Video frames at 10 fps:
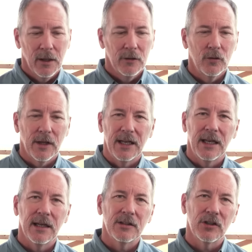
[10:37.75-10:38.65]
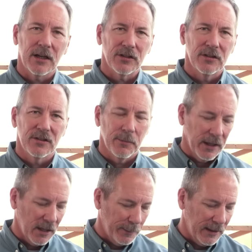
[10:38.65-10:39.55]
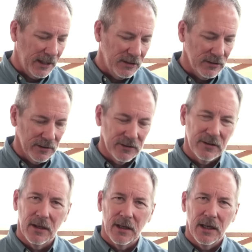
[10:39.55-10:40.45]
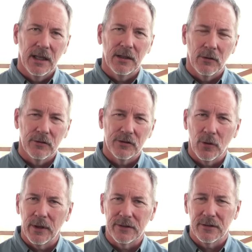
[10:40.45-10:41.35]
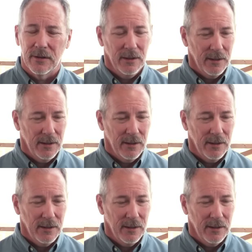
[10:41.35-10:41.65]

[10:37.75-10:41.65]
Do they need injections to break up adhesions in those joints?